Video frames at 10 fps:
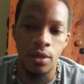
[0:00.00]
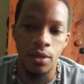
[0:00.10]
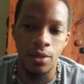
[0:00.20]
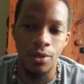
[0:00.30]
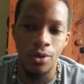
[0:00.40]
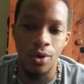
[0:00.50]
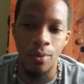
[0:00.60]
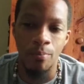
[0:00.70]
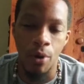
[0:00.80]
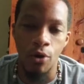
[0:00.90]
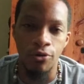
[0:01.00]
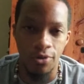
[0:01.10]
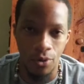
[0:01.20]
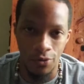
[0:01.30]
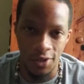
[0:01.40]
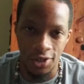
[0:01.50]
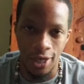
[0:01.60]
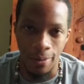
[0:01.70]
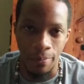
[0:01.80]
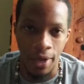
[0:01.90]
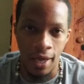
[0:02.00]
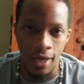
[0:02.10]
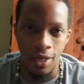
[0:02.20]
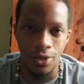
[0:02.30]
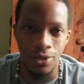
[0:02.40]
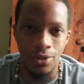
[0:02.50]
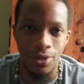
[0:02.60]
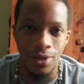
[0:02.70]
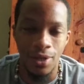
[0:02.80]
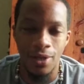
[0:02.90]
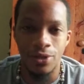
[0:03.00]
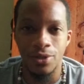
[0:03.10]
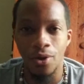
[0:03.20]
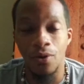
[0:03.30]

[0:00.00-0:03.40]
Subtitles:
you're both on the same page. So